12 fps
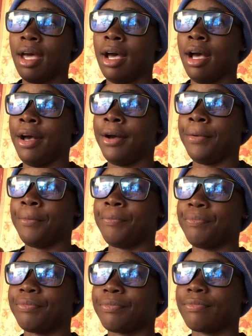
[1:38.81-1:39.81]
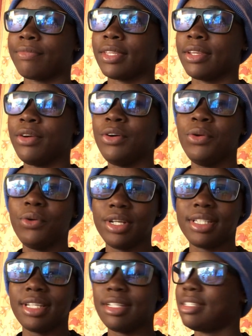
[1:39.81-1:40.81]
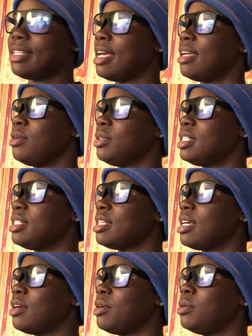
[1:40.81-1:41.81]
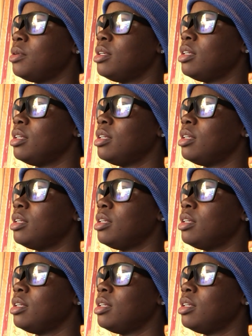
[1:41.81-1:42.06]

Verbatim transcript: Um I notice notice how